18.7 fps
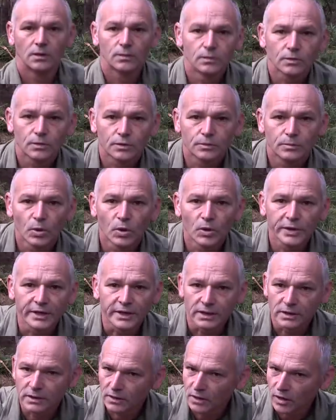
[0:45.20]
Well, good morning.
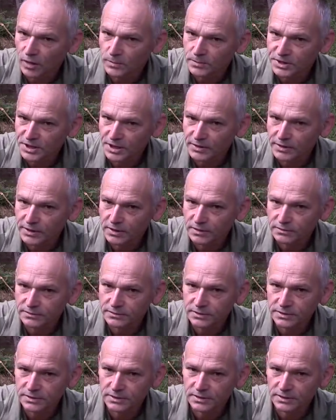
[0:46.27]
I'm Derek
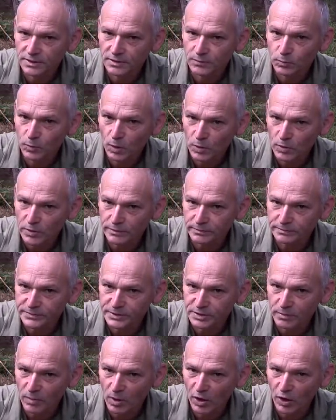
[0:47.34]
Hilton, and welcome
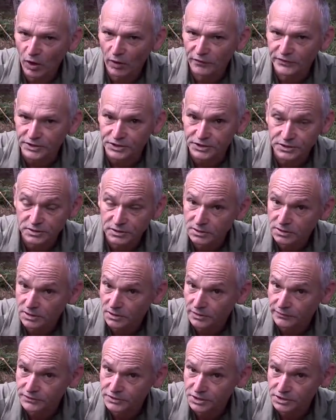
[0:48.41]
to my office.
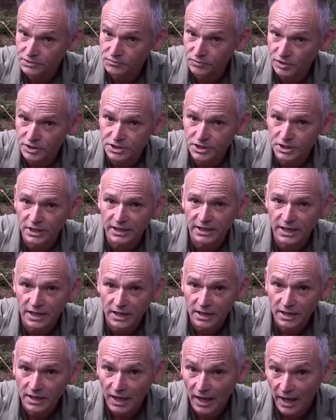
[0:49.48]
I've just recently
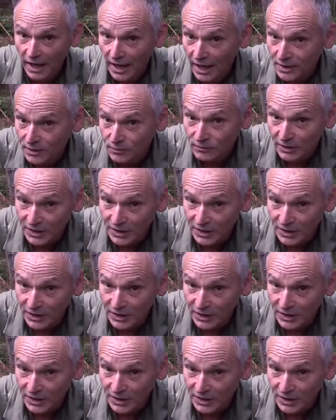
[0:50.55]
had it